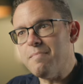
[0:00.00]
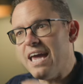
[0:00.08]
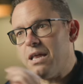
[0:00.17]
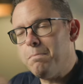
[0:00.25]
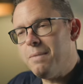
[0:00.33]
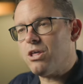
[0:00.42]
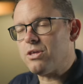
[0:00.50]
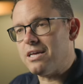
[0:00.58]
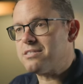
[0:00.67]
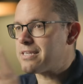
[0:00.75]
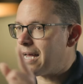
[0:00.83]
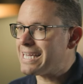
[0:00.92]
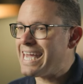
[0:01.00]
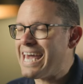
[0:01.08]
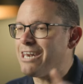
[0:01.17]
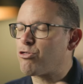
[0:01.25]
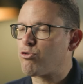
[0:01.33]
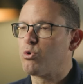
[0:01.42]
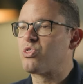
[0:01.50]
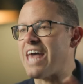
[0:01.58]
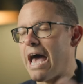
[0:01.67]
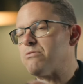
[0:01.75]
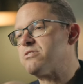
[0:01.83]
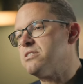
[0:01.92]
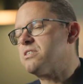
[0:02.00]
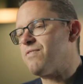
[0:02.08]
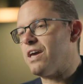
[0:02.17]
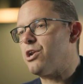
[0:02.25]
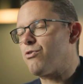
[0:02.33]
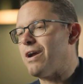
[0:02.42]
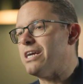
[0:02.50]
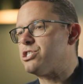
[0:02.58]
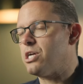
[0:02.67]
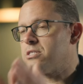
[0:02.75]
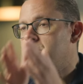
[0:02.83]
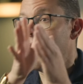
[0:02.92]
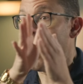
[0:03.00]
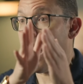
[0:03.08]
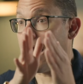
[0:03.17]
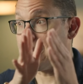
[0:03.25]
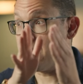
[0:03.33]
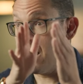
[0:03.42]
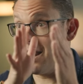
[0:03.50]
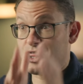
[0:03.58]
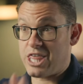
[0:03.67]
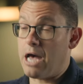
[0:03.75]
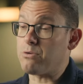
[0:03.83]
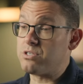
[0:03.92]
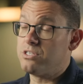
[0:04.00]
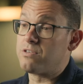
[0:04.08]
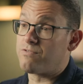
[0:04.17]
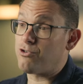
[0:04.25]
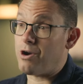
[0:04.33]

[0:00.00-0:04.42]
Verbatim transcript: made millions, again, through thousands of iterations on thousands of